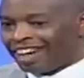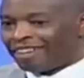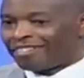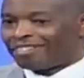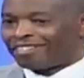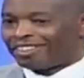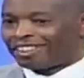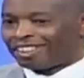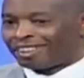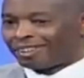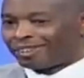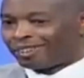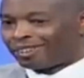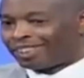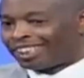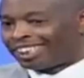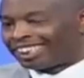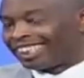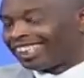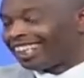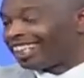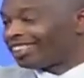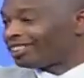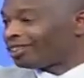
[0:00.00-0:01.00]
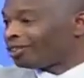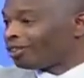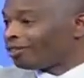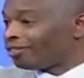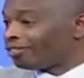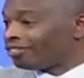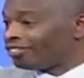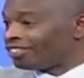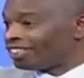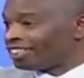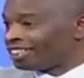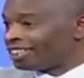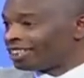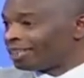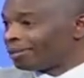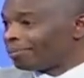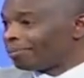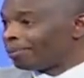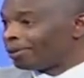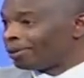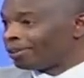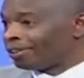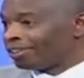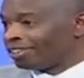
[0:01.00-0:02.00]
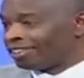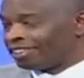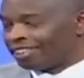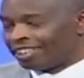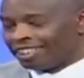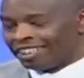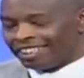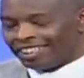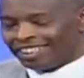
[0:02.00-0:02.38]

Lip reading: African Oil and Gas Conference in Perth